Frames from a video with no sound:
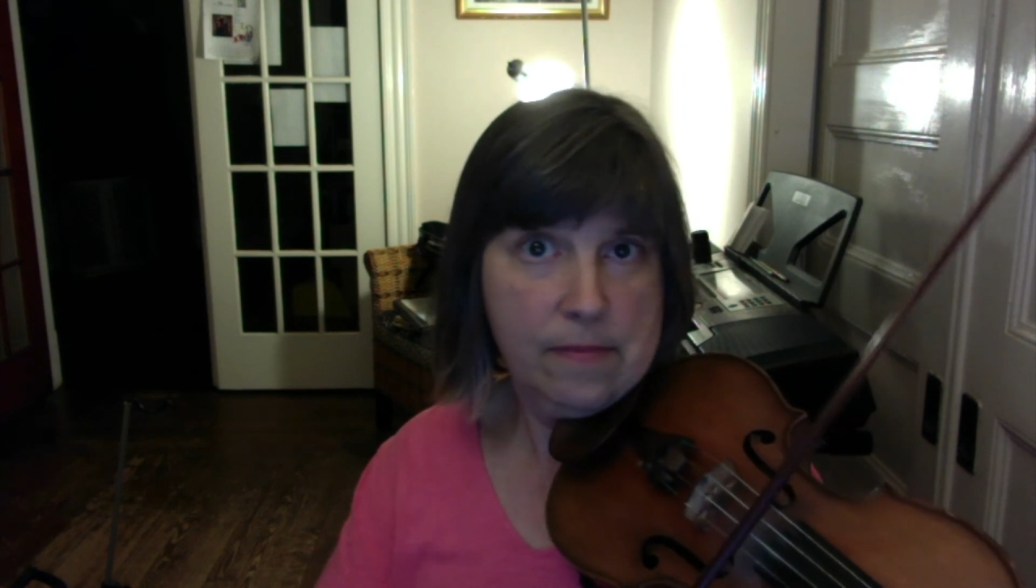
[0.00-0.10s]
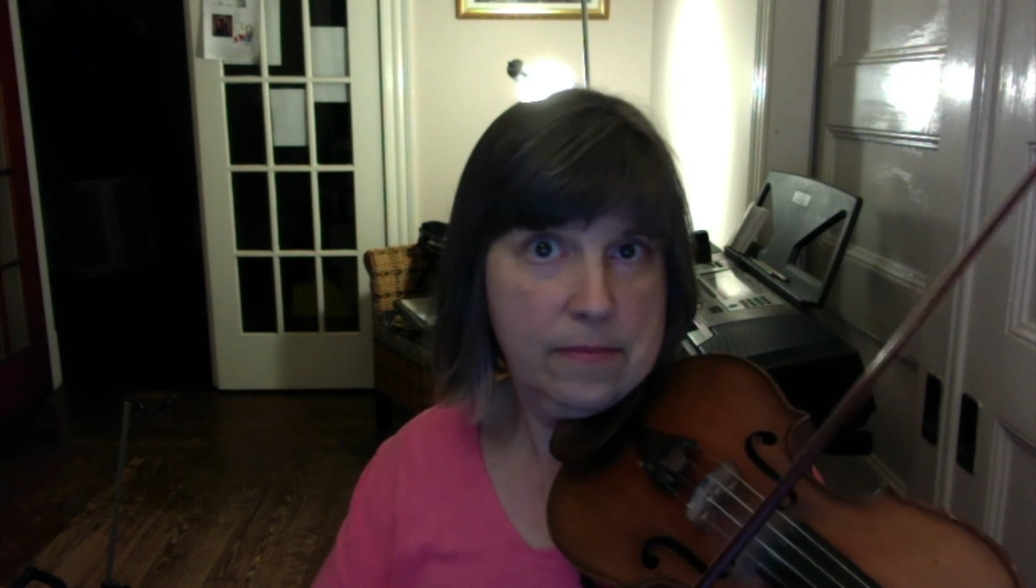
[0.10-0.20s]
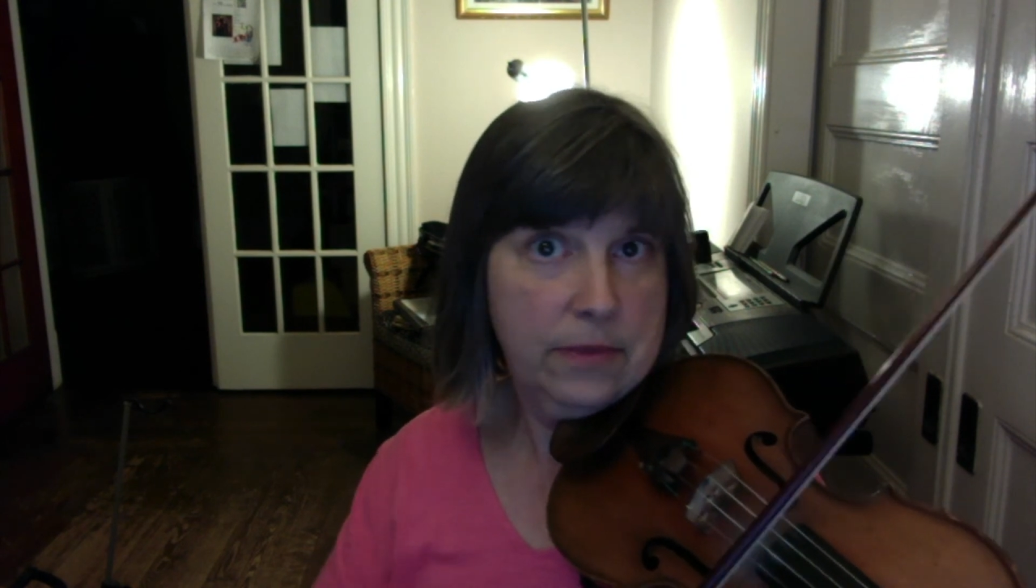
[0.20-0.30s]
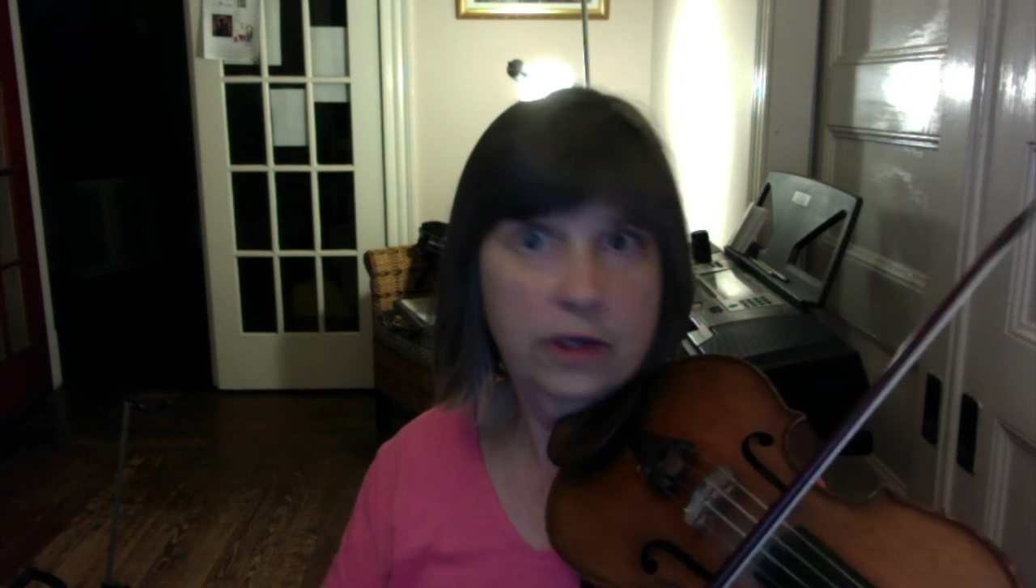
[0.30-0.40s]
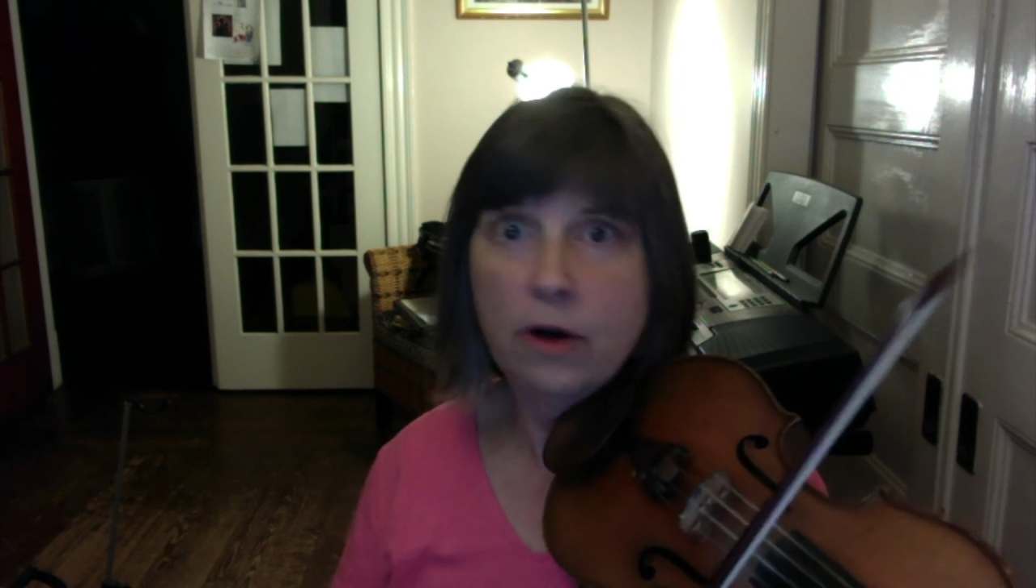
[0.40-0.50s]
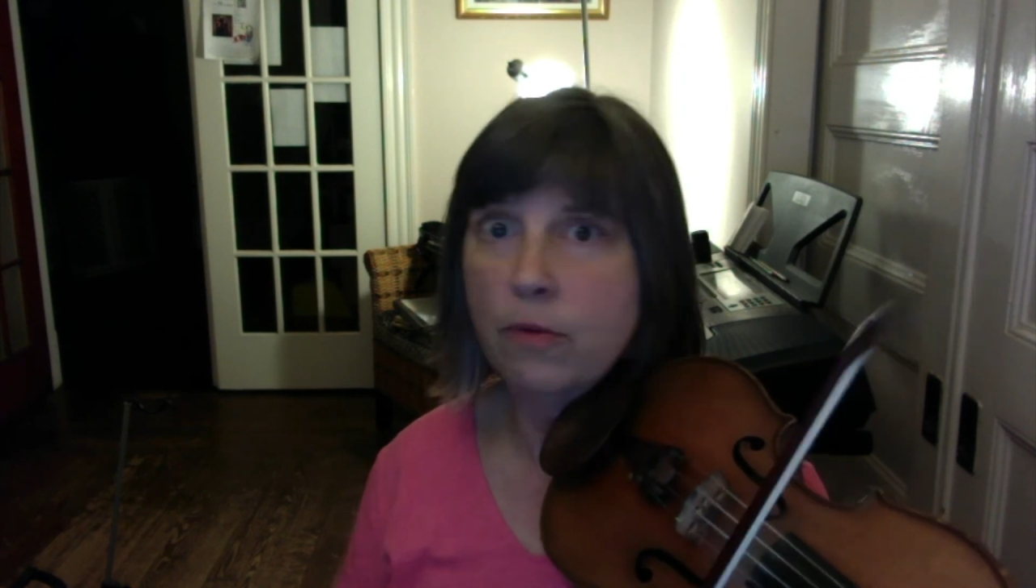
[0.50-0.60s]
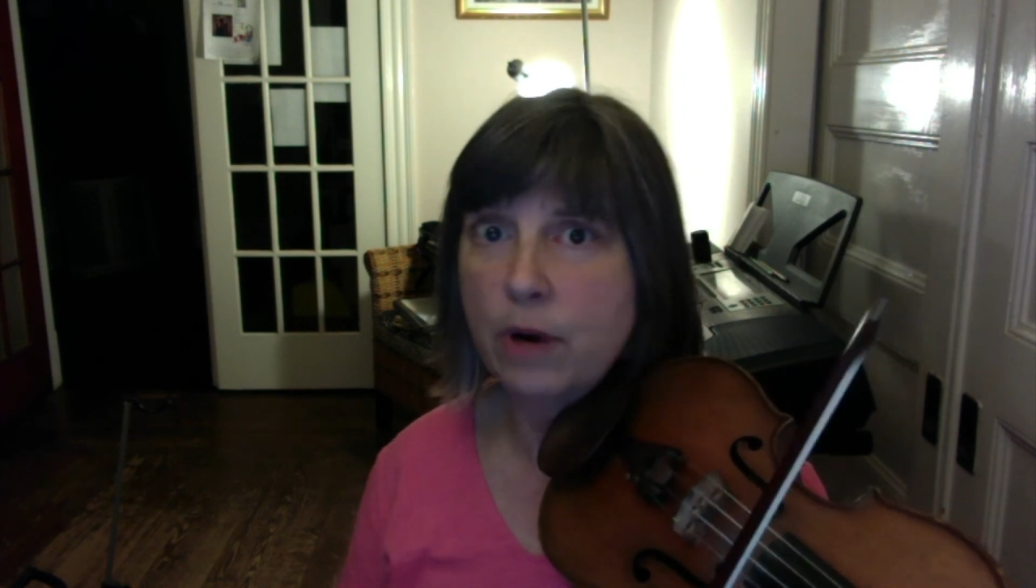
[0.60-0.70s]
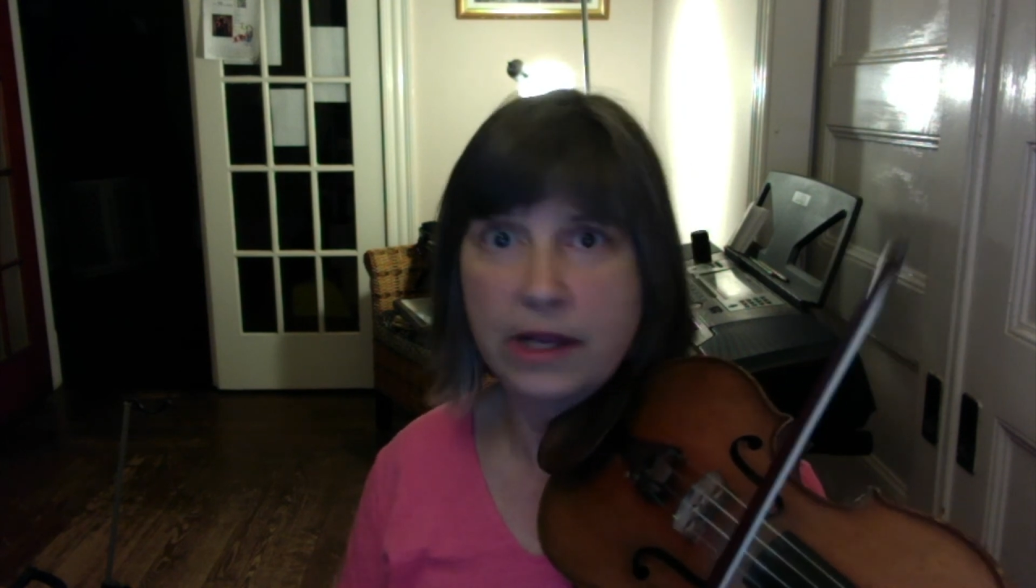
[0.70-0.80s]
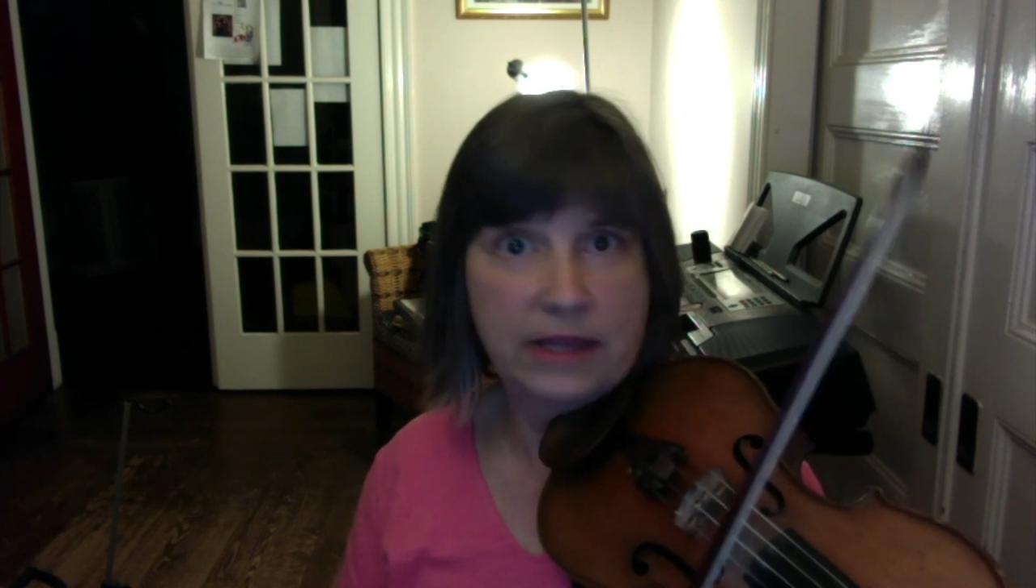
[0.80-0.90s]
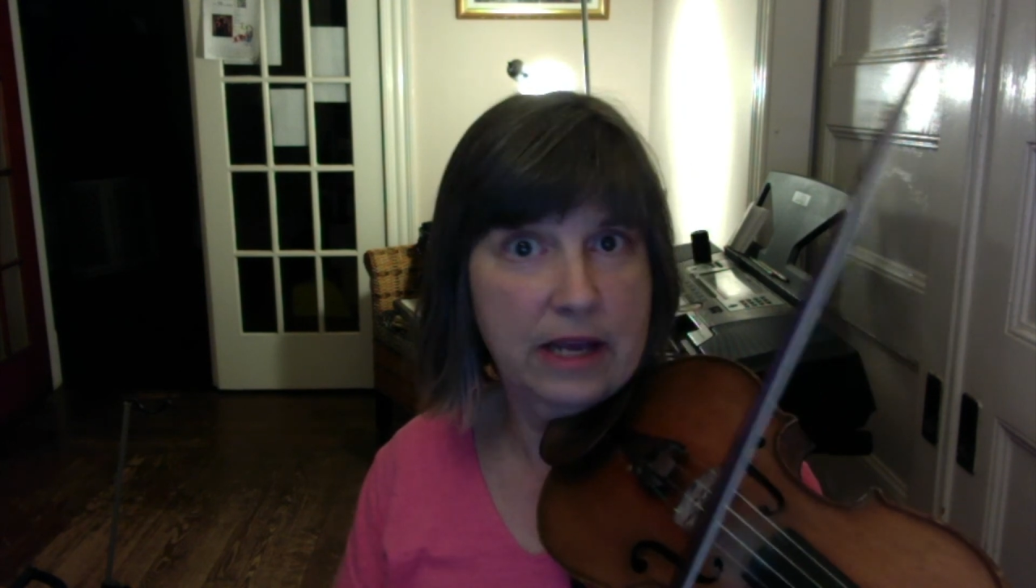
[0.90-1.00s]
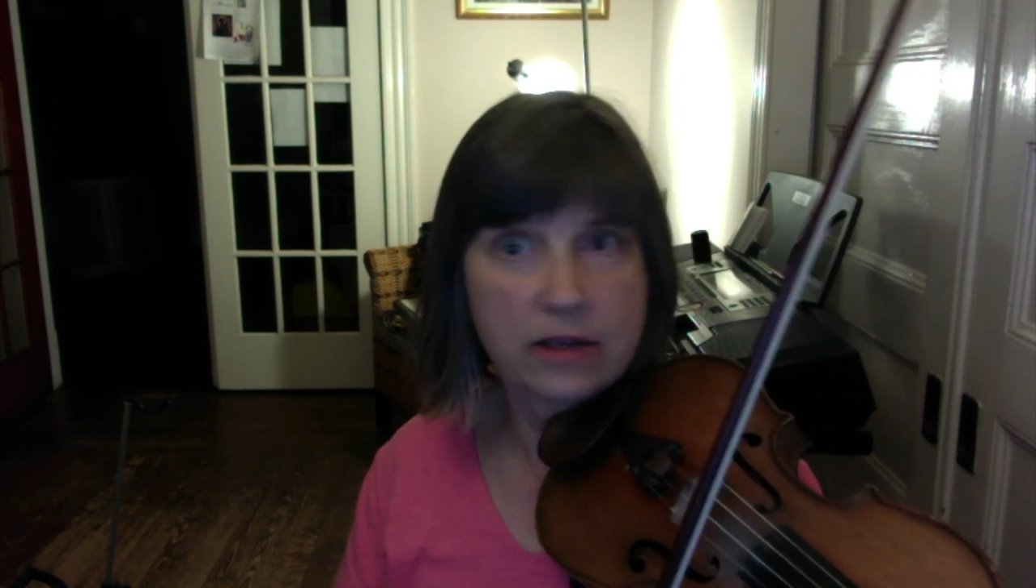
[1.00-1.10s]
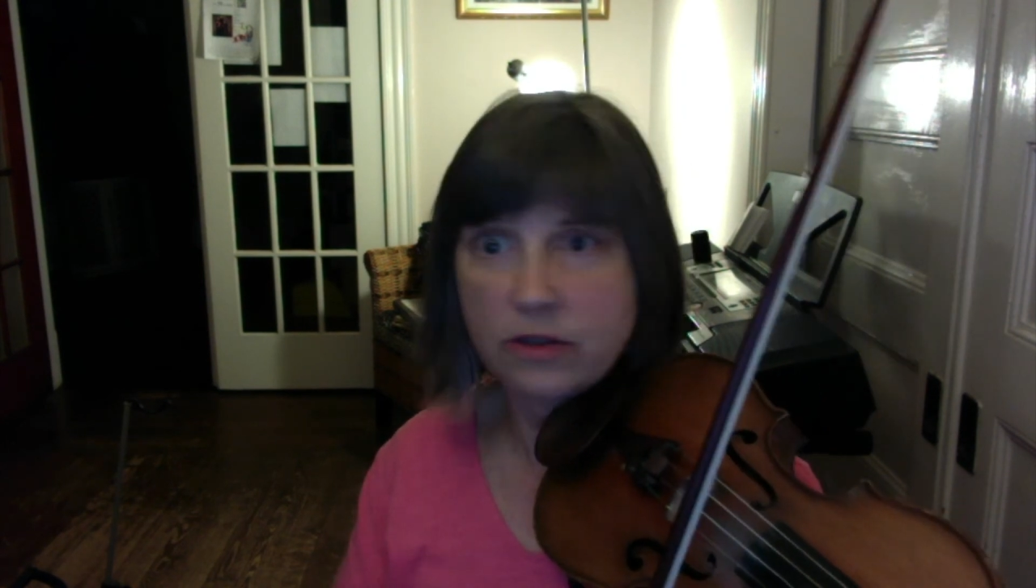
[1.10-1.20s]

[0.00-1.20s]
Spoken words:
You don't want that.